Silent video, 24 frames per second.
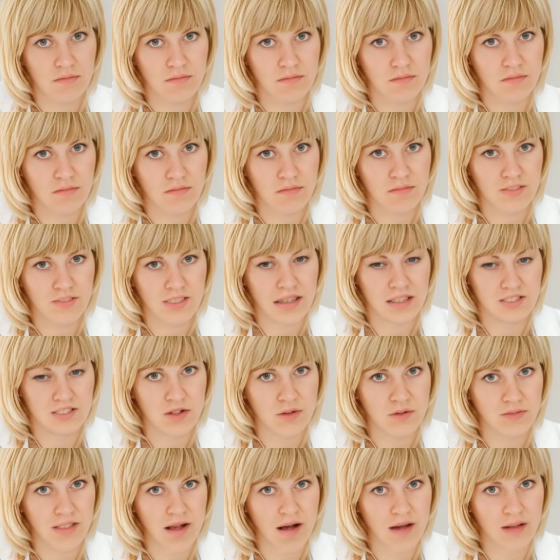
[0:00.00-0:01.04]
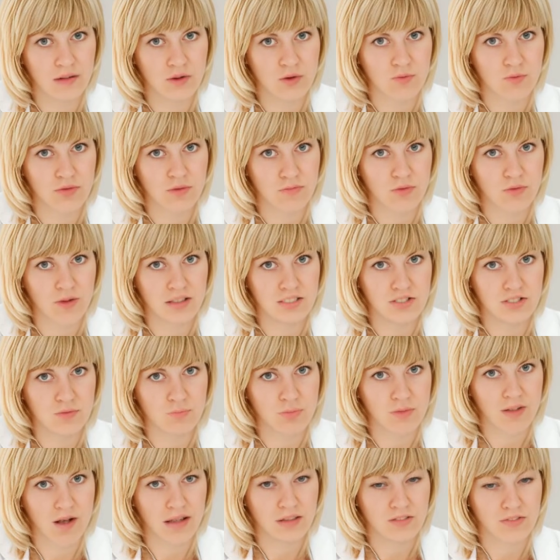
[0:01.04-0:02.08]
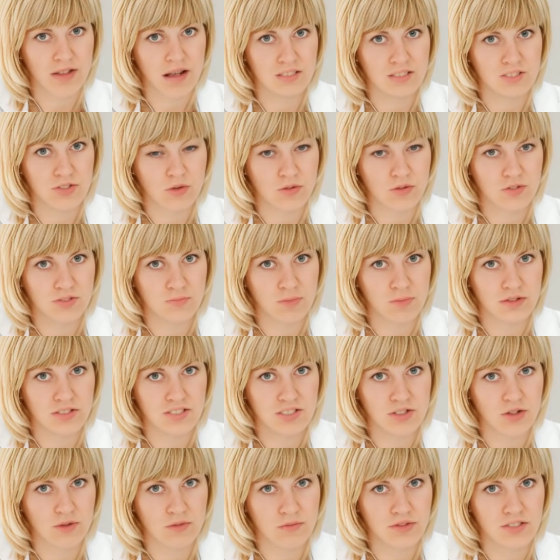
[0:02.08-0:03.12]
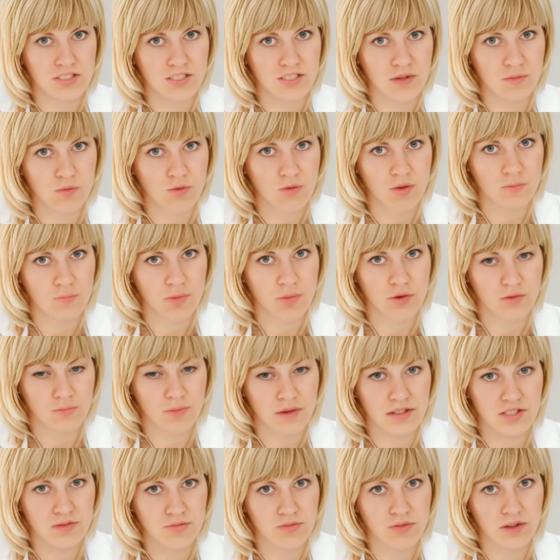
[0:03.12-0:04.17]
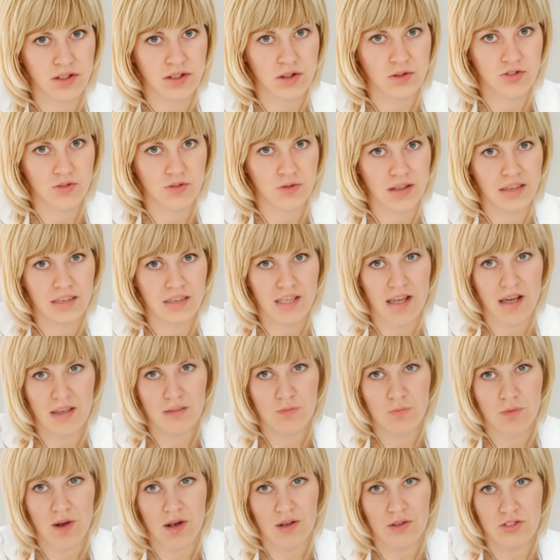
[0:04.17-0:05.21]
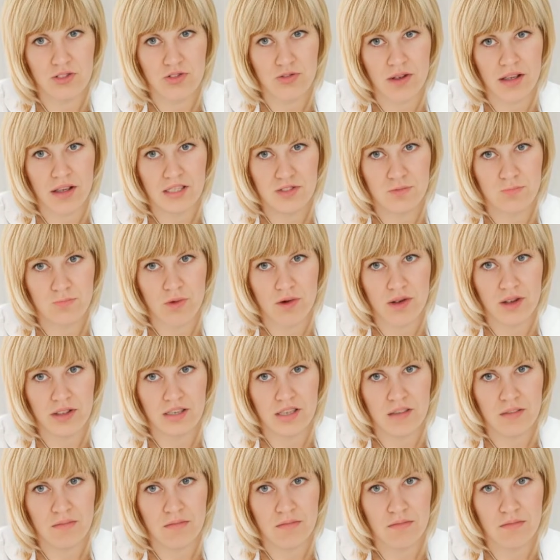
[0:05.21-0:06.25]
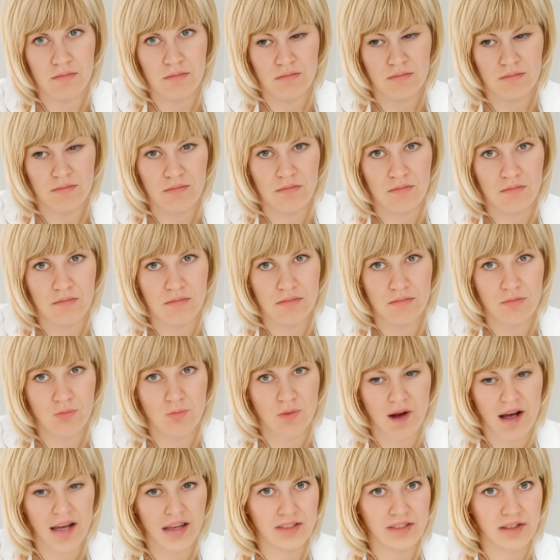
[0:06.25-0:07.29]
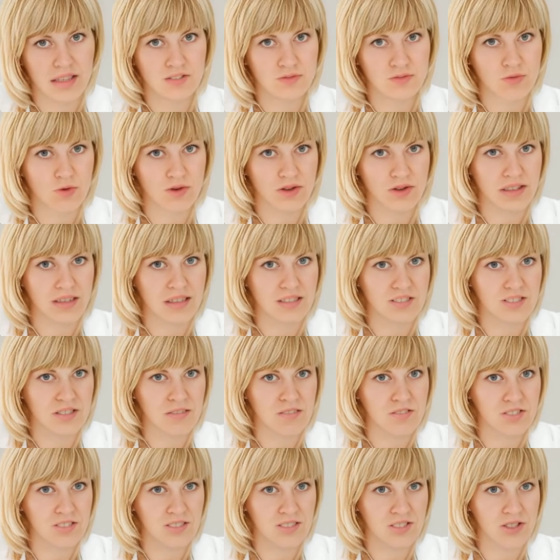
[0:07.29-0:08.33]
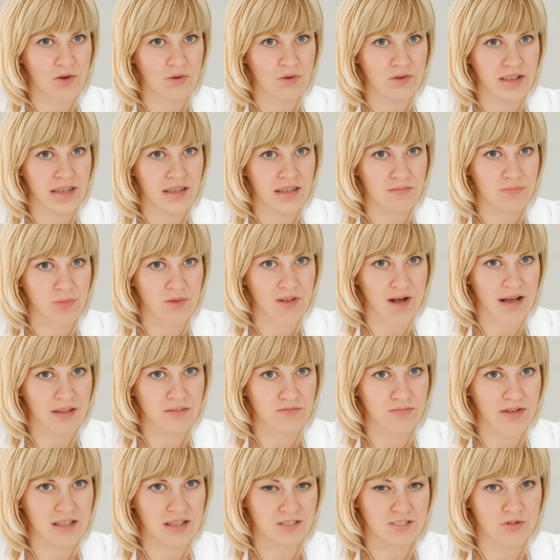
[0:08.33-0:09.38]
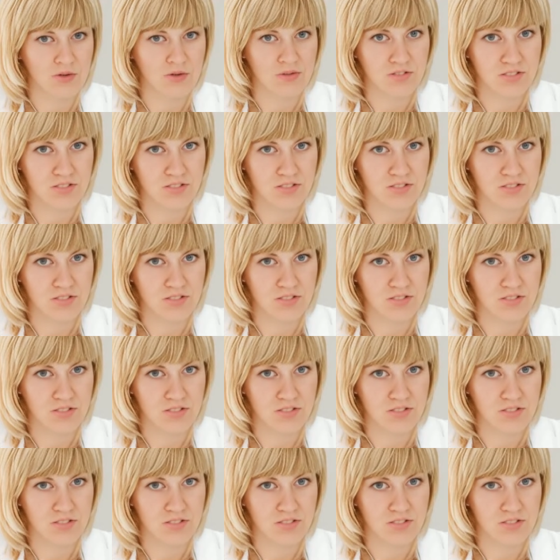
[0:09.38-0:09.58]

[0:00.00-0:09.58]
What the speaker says: These are not equivalent to blood vessels but serve a similar purpose for nutrient and water transport. Why these organisms don't need blood vessels?